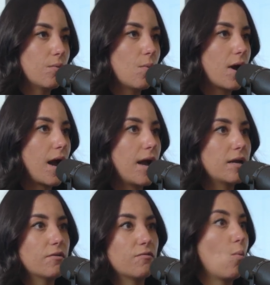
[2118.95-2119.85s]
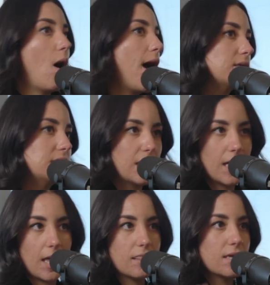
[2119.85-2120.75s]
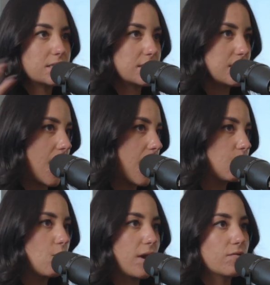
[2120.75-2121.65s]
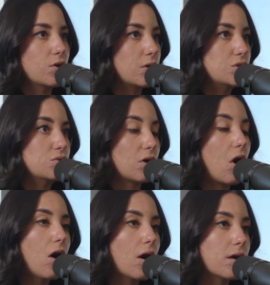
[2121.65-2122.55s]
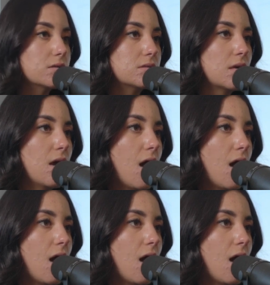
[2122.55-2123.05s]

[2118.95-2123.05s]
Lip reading: What kind of waxing and this and that and whatever you can do to cars.